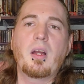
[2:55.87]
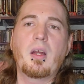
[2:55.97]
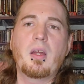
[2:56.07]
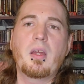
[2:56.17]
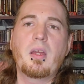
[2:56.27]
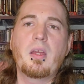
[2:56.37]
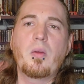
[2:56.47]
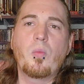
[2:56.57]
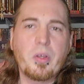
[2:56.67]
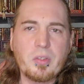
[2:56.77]

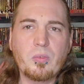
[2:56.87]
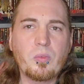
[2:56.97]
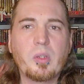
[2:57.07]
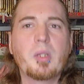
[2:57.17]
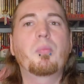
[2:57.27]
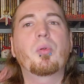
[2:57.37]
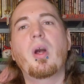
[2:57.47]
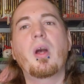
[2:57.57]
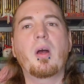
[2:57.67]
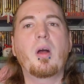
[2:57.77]
I wasn't really brought